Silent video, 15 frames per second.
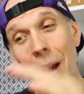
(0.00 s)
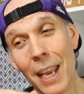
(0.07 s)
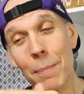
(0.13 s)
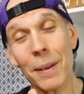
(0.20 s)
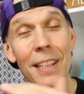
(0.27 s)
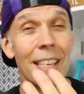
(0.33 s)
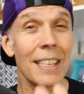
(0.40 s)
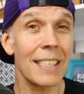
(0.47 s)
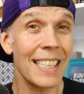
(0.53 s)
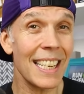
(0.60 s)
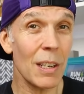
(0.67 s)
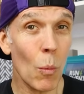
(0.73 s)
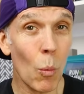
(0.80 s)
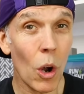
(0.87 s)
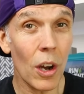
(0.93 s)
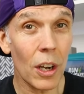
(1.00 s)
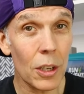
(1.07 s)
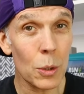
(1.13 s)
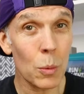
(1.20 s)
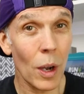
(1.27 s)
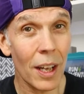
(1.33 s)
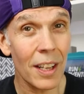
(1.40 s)
maybe this didn't work
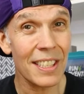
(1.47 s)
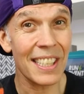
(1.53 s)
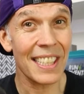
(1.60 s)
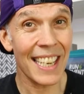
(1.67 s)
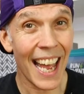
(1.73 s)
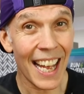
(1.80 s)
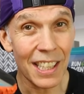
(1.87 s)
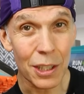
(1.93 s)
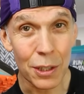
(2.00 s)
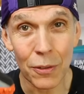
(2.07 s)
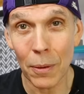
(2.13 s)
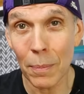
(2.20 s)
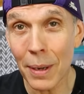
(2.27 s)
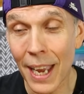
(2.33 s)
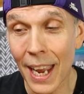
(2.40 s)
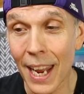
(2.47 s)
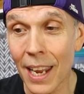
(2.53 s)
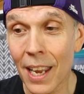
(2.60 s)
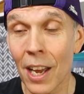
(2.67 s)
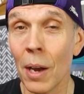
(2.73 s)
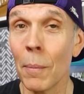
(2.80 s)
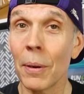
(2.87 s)
as well as the 10s for
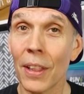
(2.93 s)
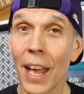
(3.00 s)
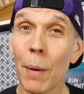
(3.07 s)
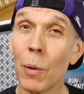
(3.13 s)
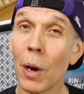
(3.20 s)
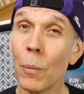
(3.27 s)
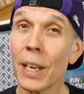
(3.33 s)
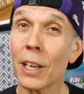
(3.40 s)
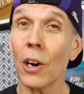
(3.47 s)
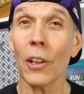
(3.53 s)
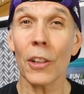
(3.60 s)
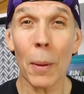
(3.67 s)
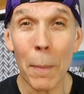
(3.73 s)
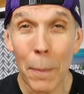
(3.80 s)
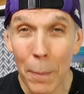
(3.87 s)
me. But then when we got the